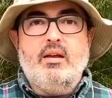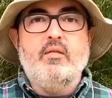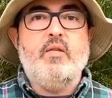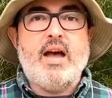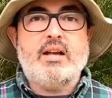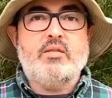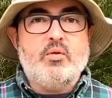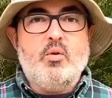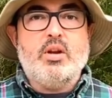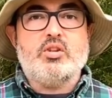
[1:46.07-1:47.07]
In fact, if
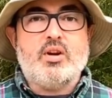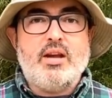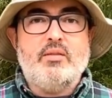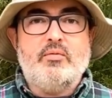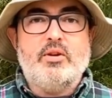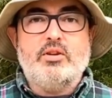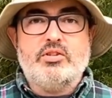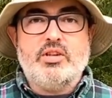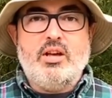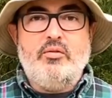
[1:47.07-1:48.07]
you want to try them for
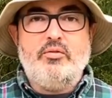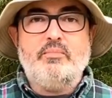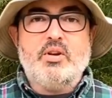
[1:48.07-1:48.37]
yourself,